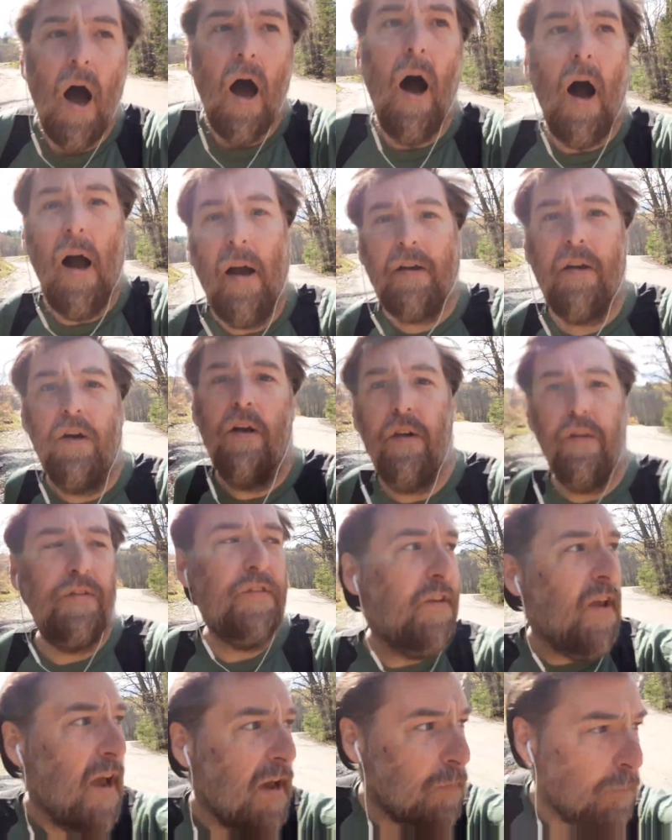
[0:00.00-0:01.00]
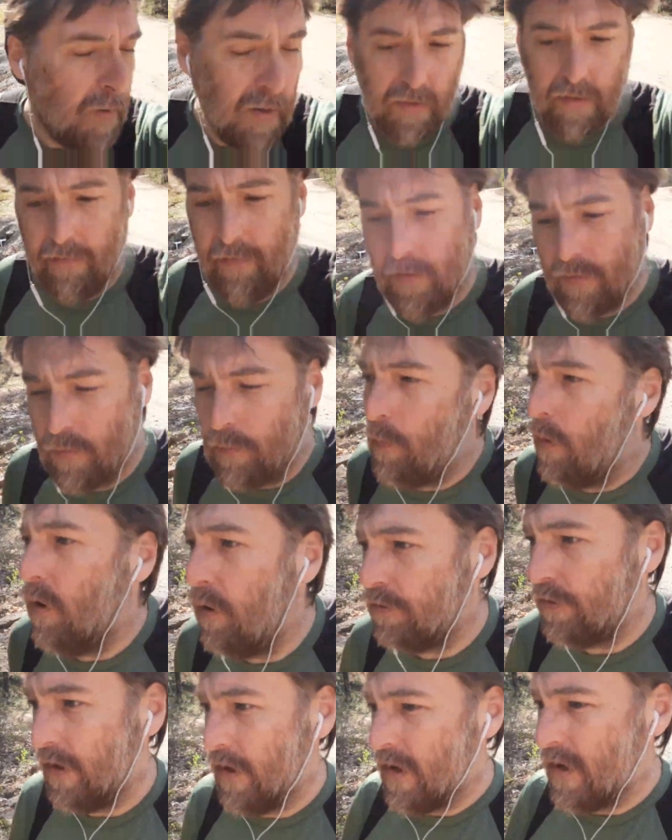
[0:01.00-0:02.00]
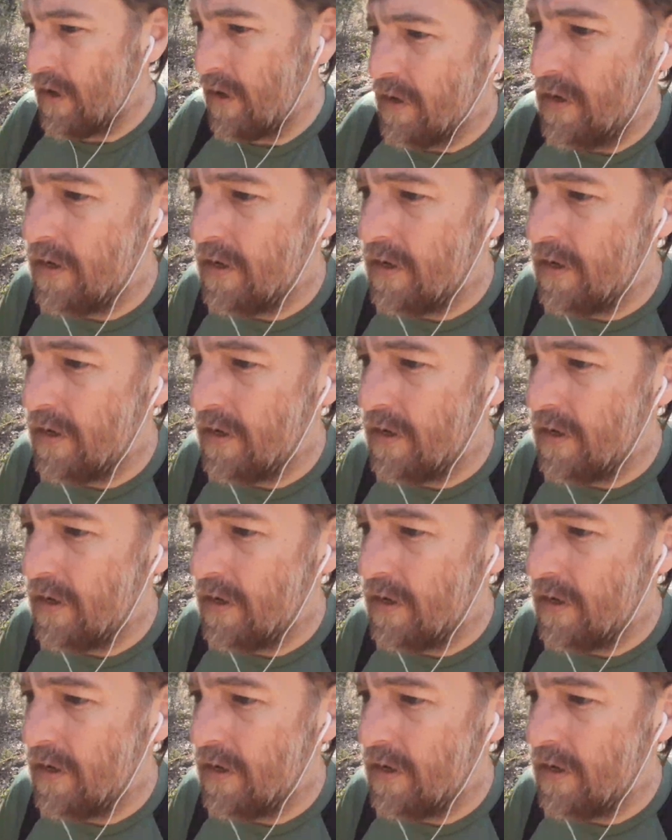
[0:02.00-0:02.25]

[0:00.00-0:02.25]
I could have sat in my living room all day